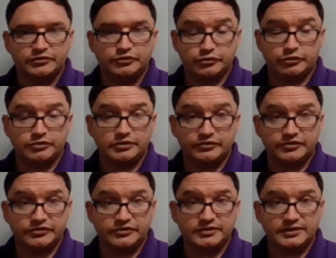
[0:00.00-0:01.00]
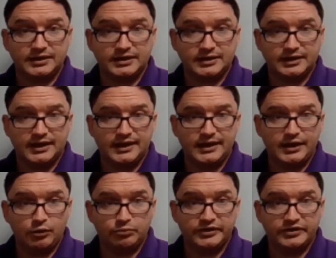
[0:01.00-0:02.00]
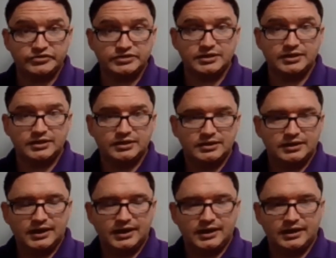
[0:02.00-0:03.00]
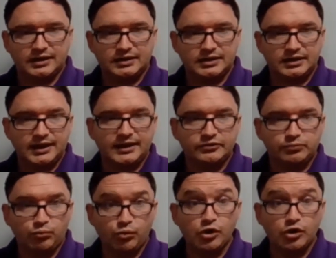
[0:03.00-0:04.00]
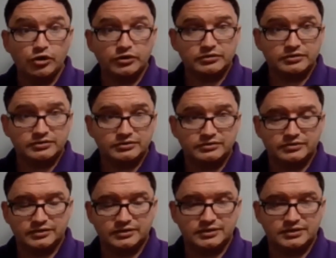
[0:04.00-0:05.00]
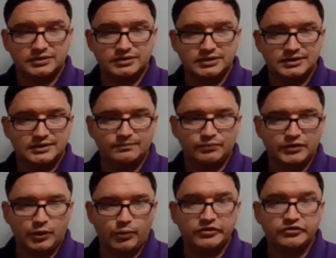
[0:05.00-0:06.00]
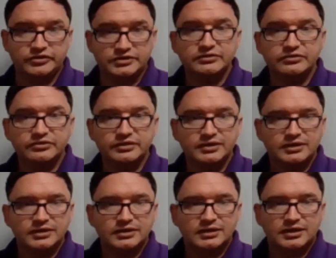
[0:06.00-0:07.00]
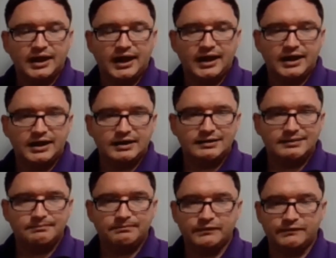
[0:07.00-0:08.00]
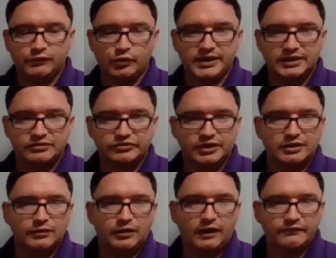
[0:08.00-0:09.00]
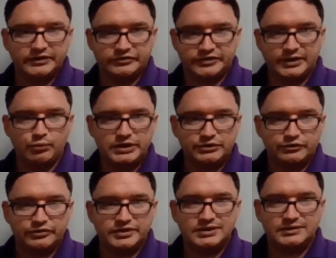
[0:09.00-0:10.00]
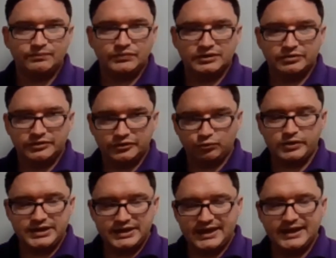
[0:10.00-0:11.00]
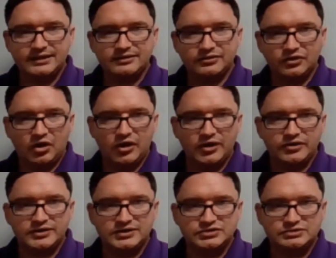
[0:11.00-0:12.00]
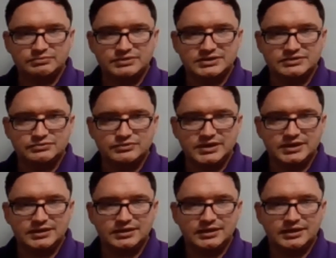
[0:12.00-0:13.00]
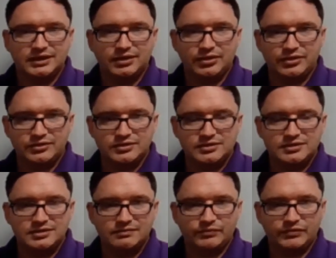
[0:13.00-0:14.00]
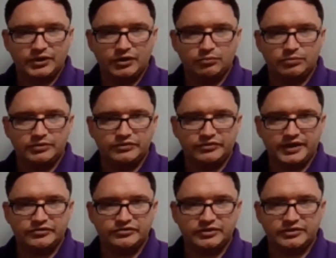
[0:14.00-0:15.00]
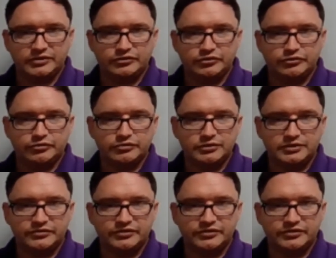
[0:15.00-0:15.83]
tutorial assisted help session class work, the questions beforehand. So I've just done week 3. This weekend I need to be doing the help session, the tutorial